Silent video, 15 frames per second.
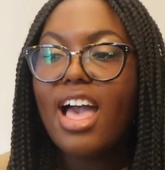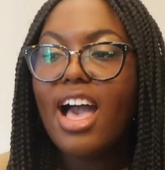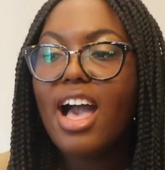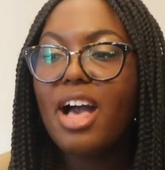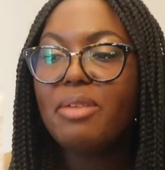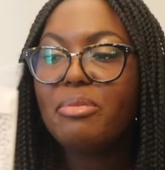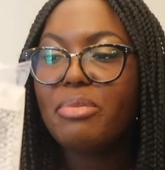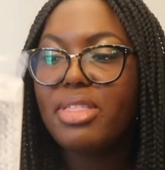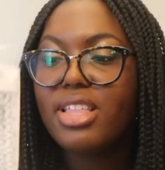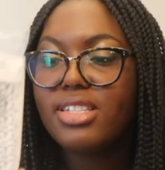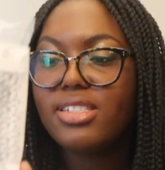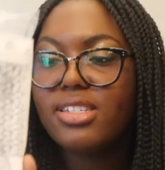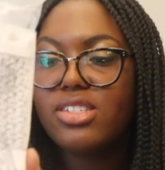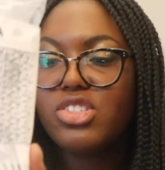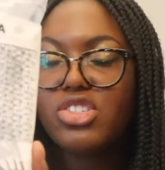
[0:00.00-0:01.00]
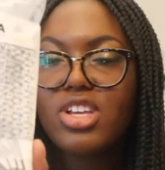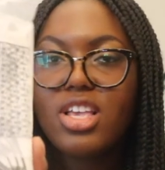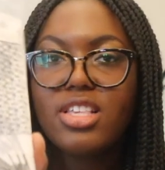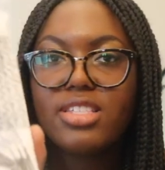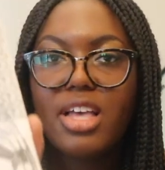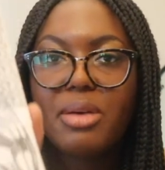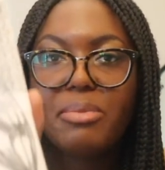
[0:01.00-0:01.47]
Um, but this is
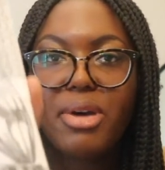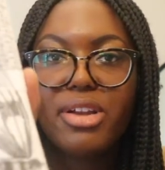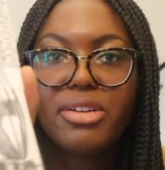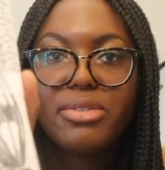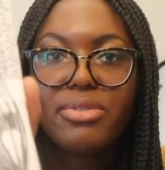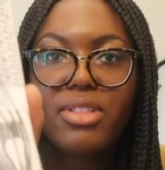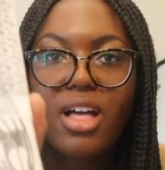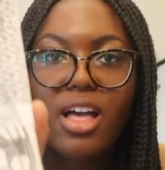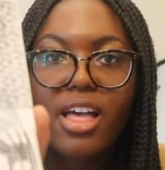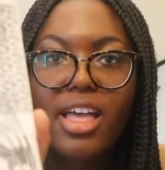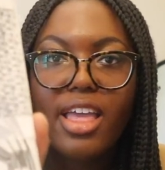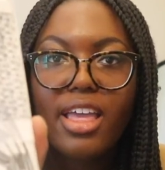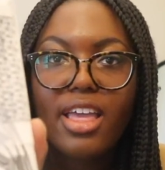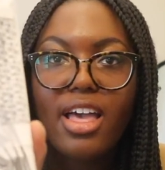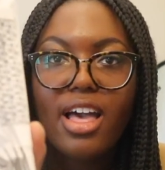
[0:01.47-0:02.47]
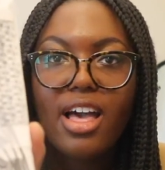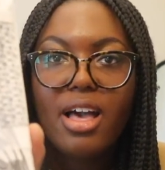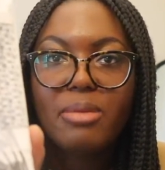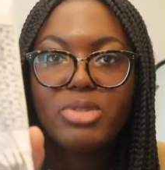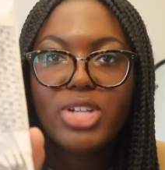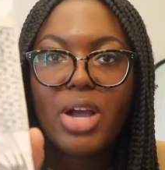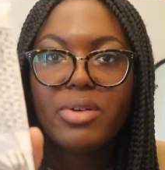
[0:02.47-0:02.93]
just a butterfly
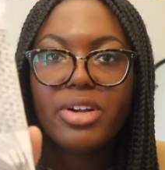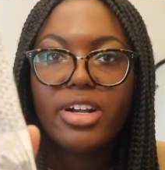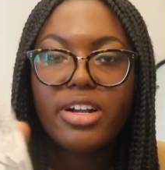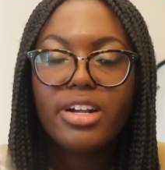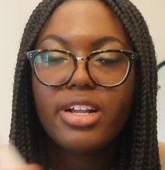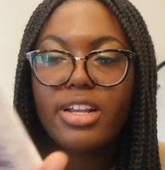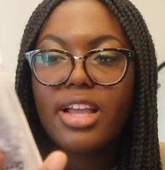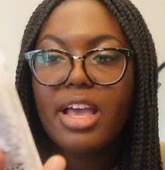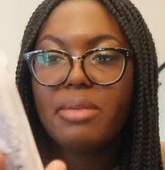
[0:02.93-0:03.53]
um, shower curtain.